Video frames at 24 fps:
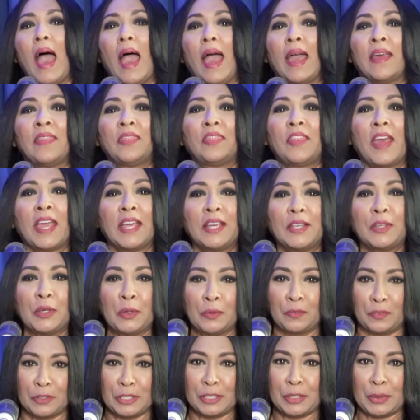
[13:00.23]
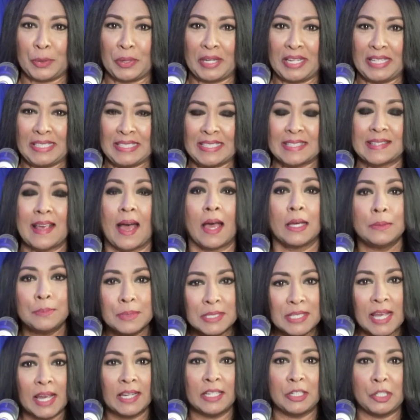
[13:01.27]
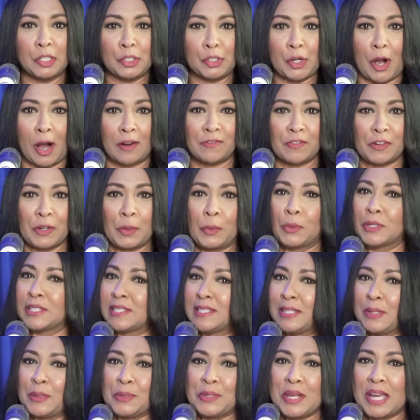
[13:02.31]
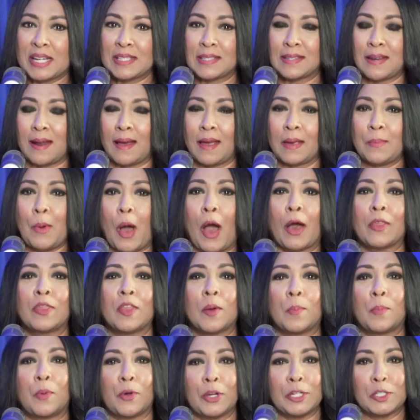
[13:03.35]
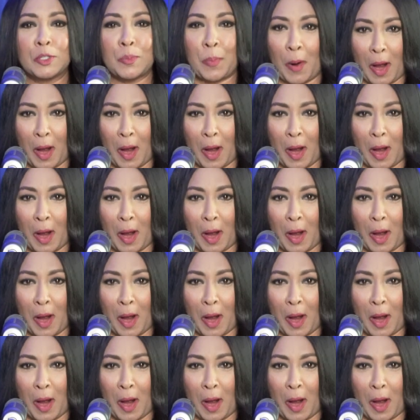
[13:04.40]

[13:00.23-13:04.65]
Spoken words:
And thank you for joining us. I'm Saida Joffrey. We'll see you next time on the Bridge